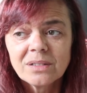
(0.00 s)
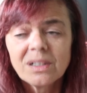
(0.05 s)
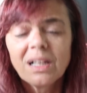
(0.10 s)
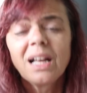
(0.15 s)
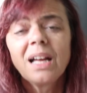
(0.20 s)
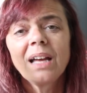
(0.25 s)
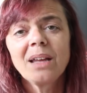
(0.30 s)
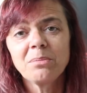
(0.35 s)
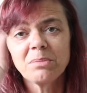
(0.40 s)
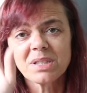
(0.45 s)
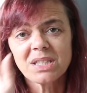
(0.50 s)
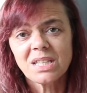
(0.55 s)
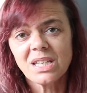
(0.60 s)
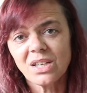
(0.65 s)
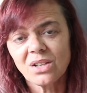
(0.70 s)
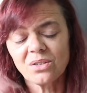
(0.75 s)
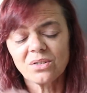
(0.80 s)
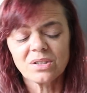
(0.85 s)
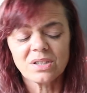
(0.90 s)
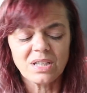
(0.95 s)
And
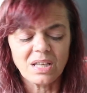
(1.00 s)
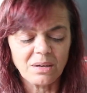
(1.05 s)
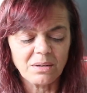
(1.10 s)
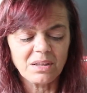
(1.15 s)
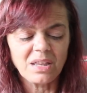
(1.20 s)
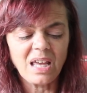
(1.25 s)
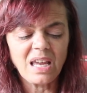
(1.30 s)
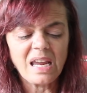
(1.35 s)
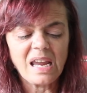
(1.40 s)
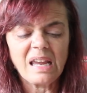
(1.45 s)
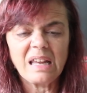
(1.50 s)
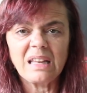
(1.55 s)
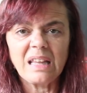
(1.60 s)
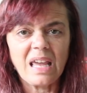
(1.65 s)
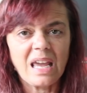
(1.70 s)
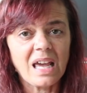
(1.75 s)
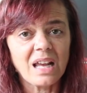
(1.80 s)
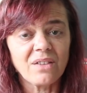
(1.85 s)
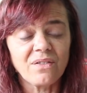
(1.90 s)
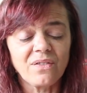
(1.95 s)
mosquitoes, they, they,
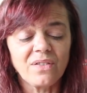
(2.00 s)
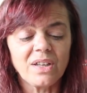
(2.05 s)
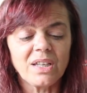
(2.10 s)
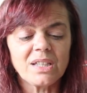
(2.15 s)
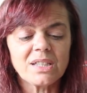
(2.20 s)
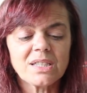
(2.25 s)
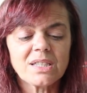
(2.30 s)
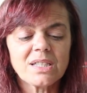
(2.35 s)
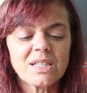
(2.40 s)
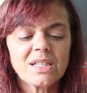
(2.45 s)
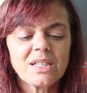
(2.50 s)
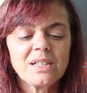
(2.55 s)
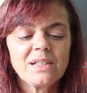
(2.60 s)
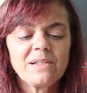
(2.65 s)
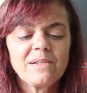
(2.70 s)
they had a feast.